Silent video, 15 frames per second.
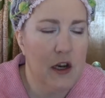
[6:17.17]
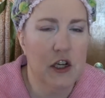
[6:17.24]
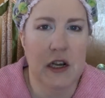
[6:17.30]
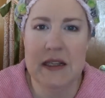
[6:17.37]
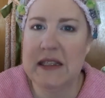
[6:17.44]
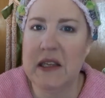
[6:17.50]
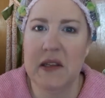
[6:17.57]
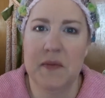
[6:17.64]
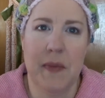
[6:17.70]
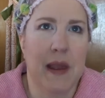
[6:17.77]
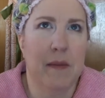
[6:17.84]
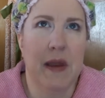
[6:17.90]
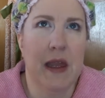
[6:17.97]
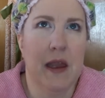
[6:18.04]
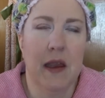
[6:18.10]
Johnson's
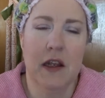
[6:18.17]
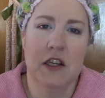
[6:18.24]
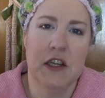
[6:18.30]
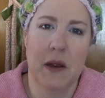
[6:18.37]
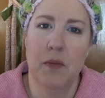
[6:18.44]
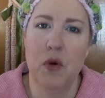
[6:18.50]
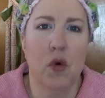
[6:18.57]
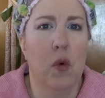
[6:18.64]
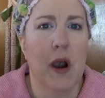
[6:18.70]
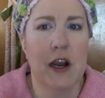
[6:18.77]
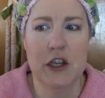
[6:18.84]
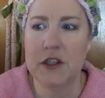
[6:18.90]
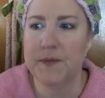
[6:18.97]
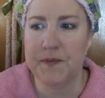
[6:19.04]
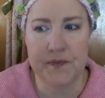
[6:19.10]
Baby shampoo
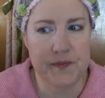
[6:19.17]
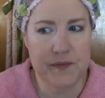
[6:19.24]
wash.